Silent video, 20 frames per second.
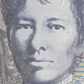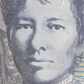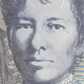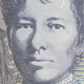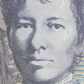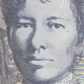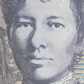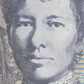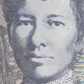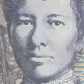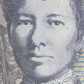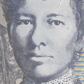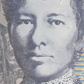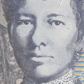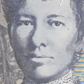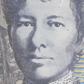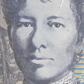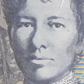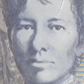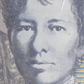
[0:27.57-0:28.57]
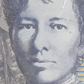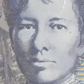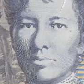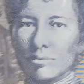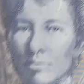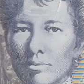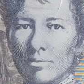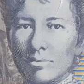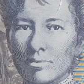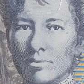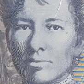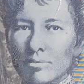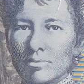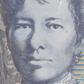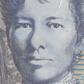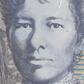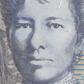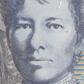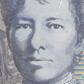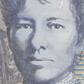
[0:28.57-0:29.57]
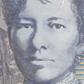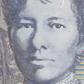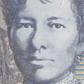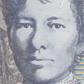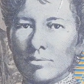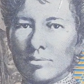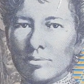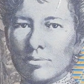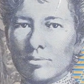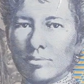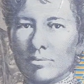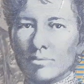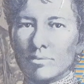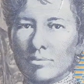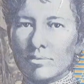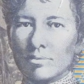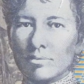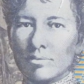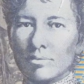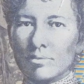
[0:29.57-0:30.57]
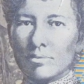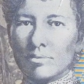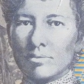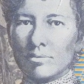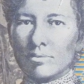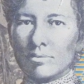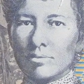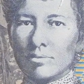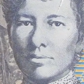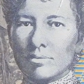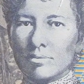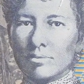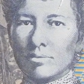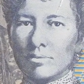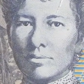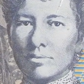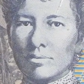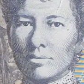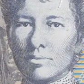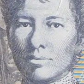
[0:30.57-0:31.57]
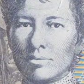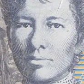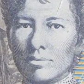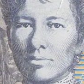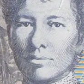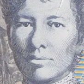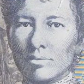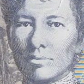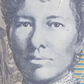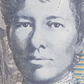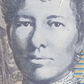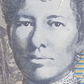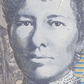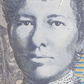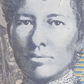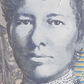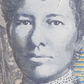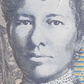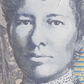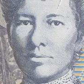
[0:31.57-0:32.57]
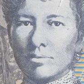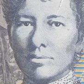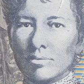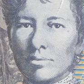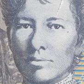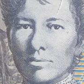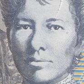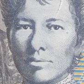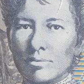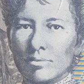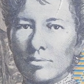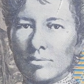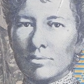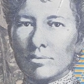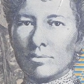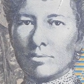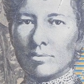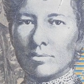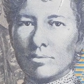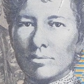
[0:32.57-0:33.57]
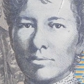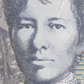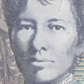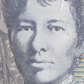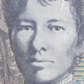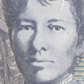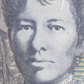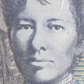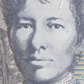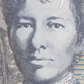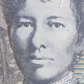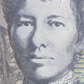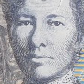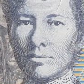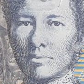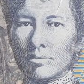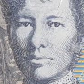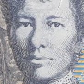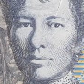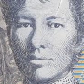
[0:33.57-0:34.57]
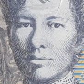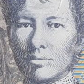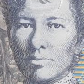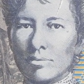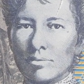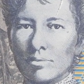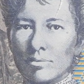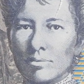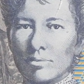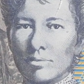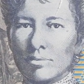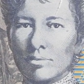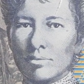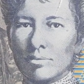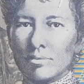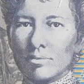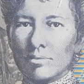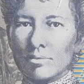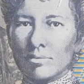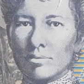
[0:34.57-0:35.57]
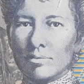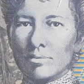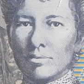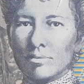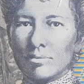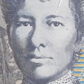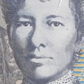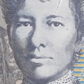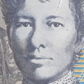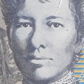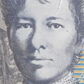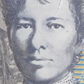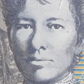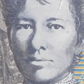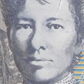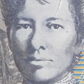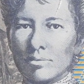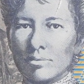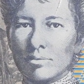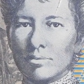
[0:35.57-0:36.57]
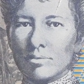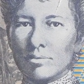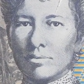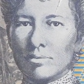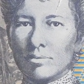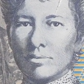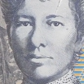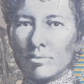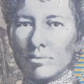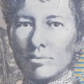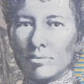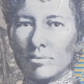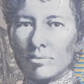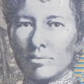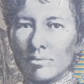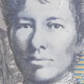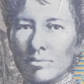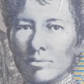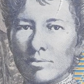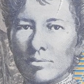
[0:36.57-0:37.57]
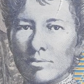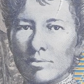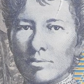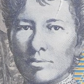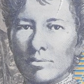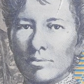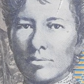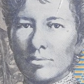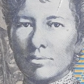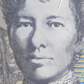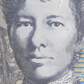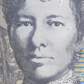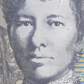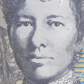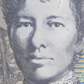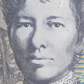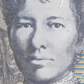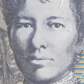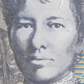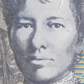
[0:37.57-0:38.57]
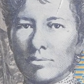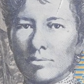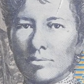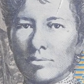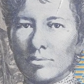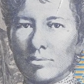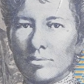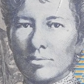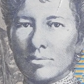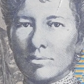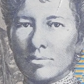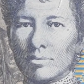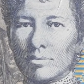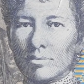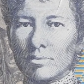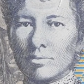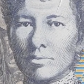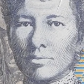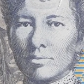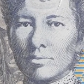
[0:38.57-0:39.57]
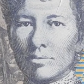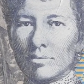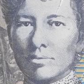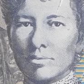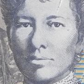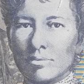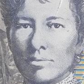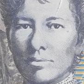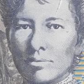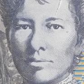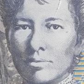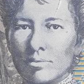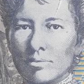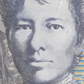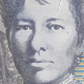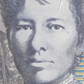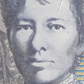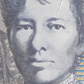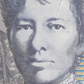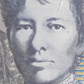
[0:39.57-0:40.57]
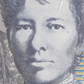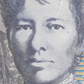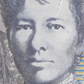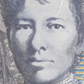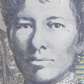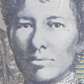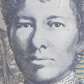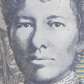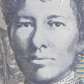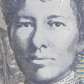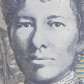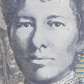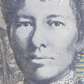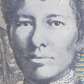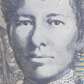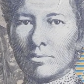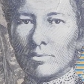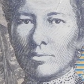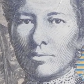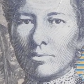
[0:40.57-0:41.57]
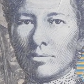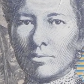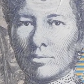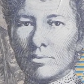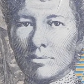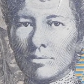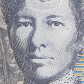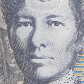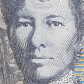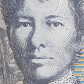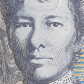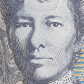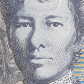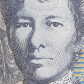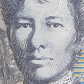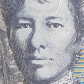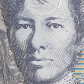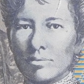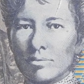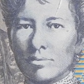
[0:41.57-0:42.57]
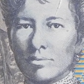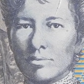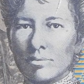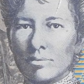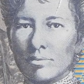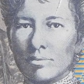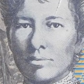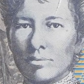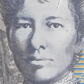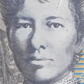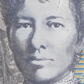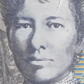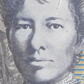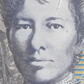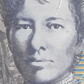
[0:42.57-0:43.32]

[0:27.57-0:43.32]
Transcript: GL. So this actually has a pretty high run for banknotes. That's because they actually didn't print banknotes since 1998. So there's been a 4-year hiatus. And that